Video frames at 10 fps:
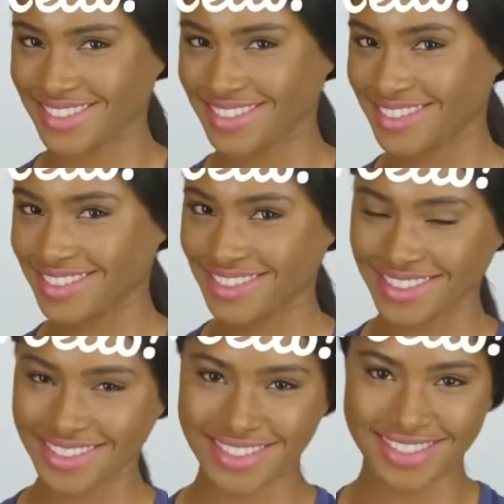We're going
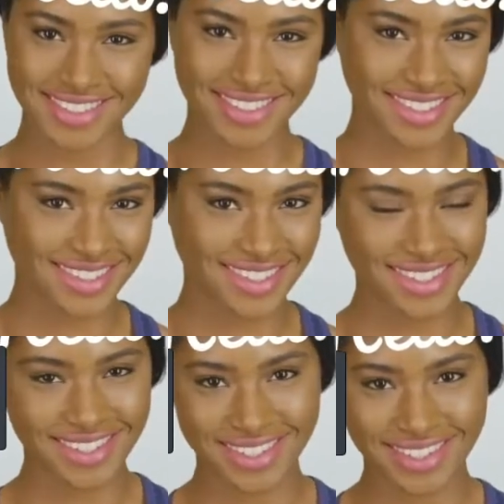to go
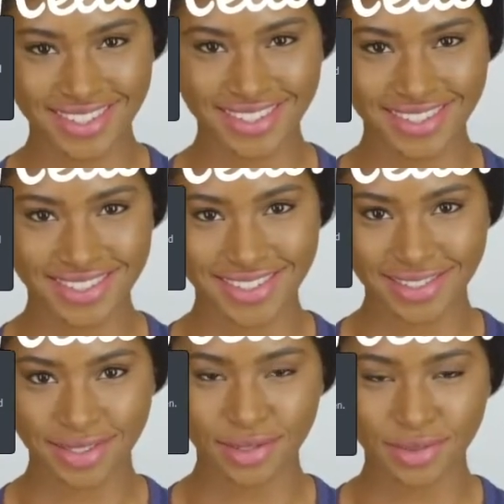
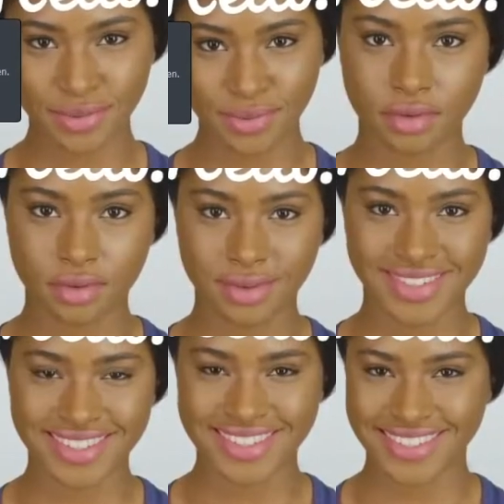component dot
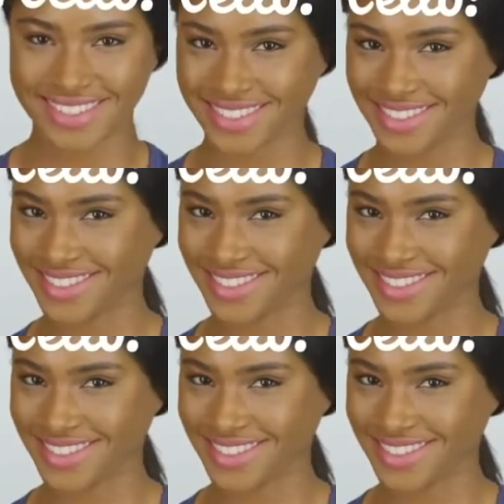image.